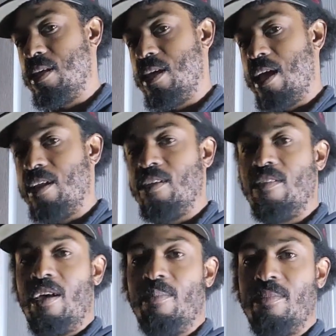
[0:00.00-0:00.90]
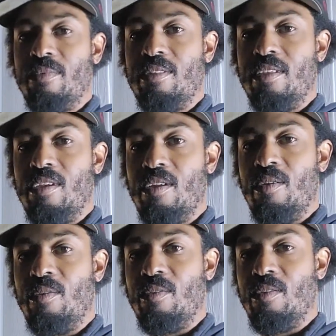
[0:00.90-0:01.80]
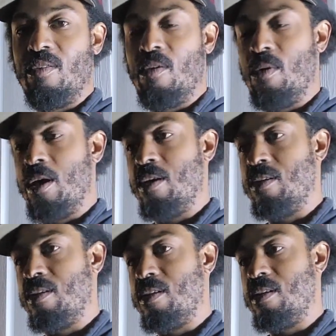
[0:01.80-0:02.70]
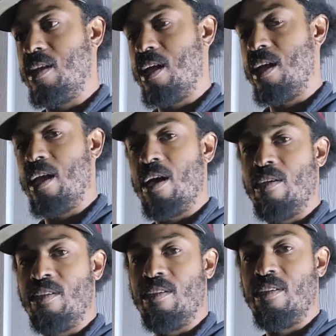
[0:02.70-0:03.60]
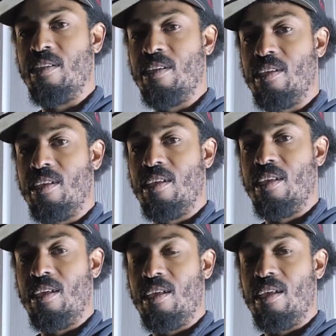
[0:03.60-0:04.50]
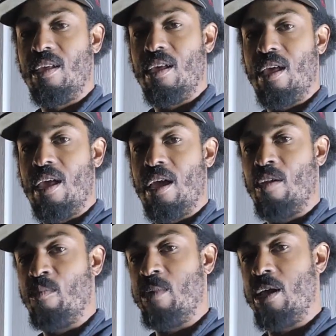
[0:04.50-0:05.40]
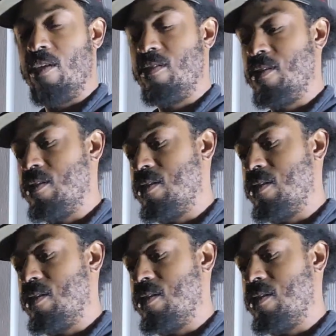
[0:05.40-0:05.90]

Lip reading: had a good time. You know, go out and hang out on base and